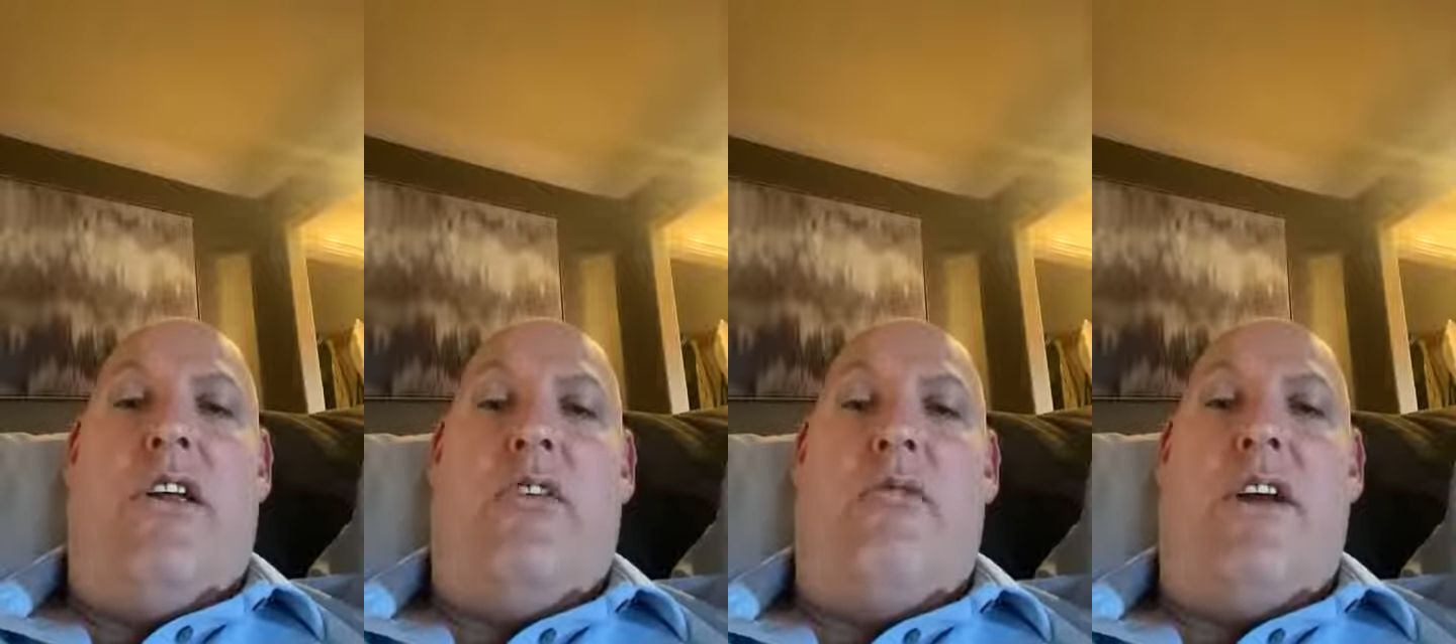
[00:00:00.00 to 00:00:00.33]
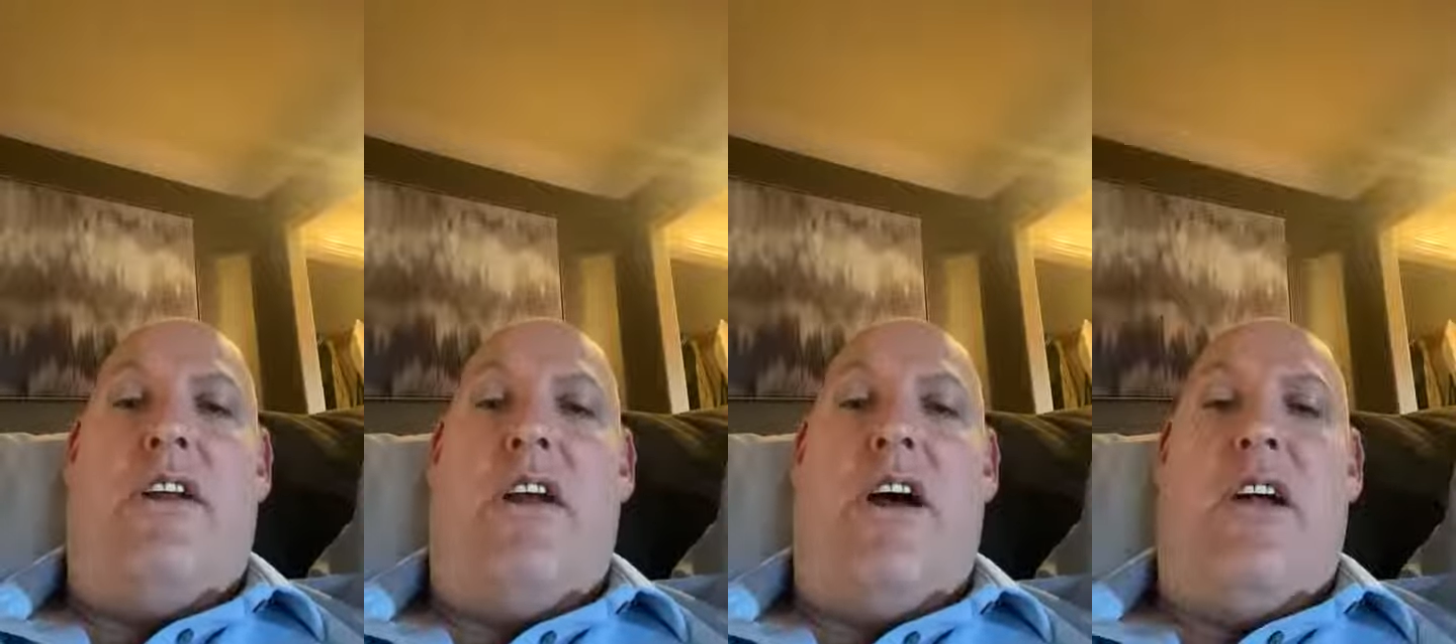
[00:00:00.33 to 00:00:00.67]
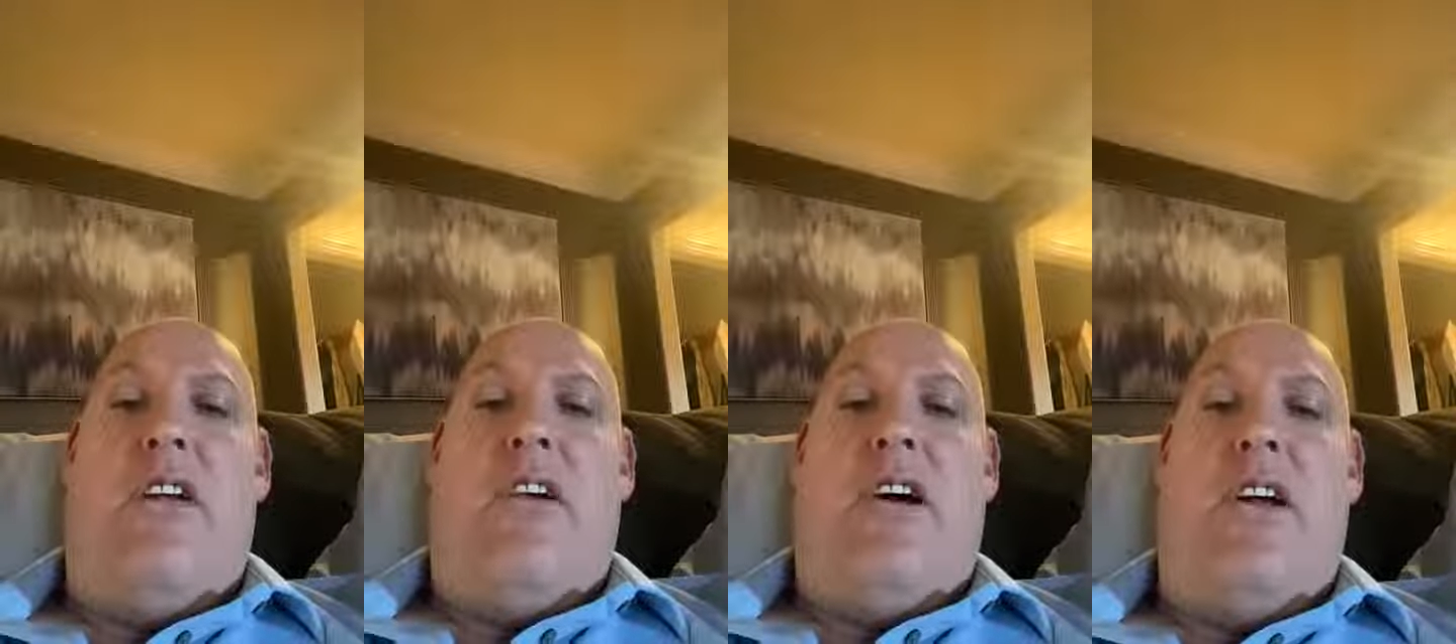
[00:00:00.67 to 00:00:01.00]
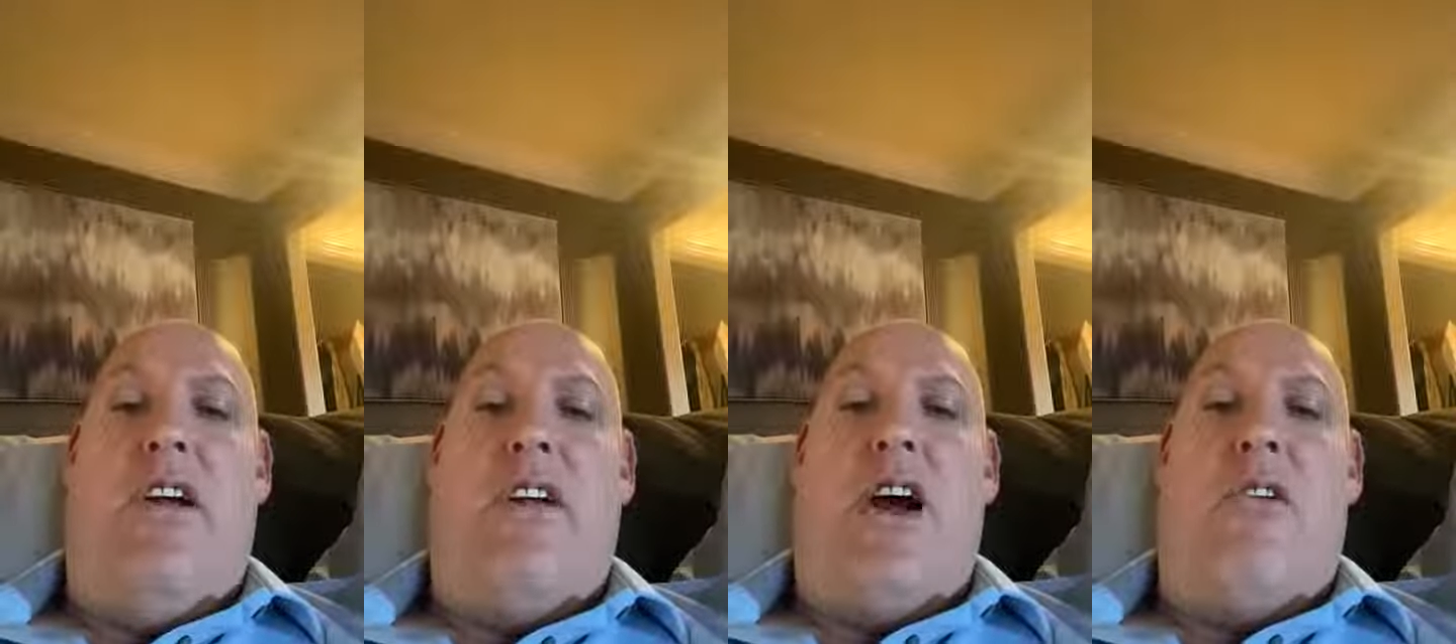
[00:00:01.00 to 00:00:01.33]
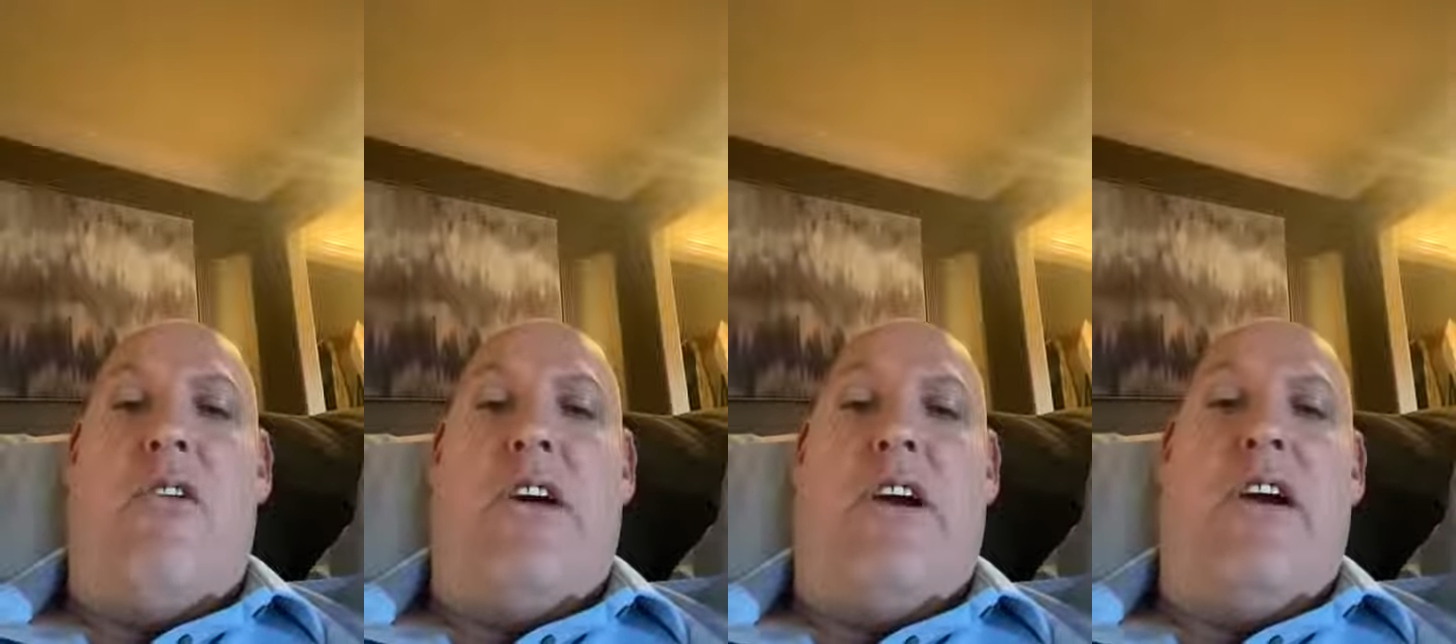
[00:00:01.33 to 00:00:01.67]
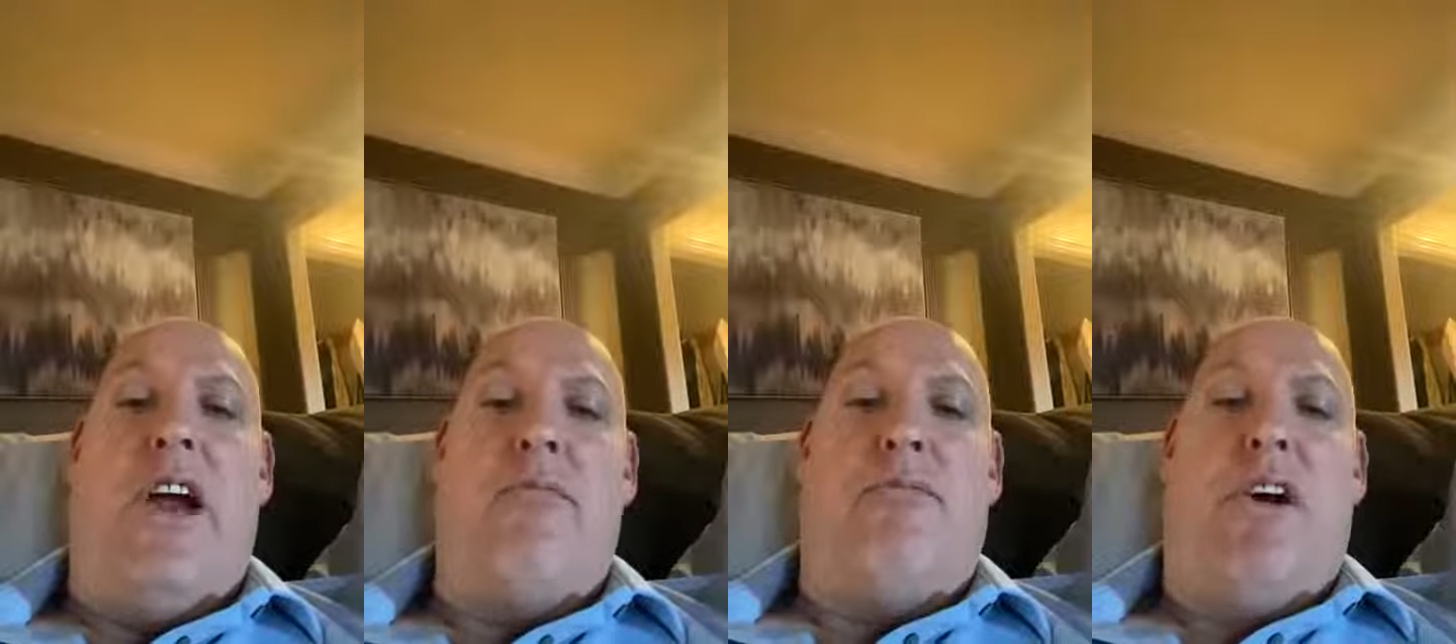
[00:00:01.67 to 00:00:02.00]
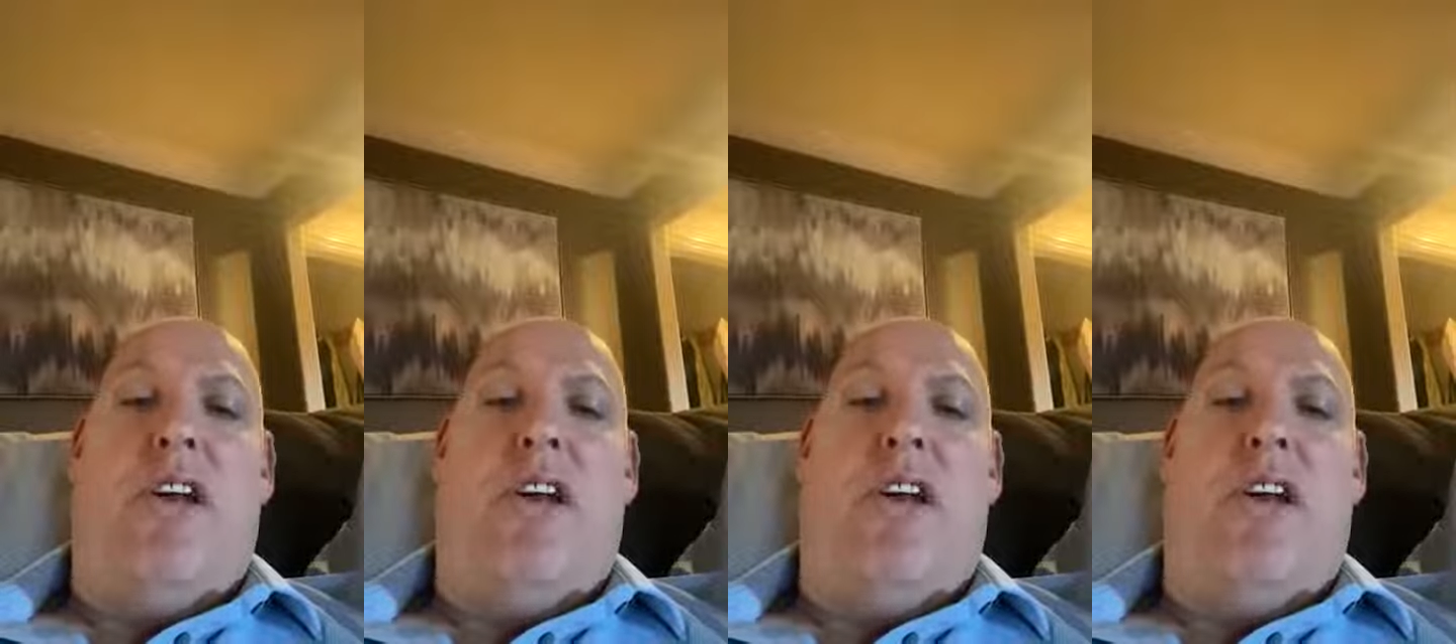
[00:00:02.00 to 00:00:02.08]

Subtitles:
And my son, he's not working yet,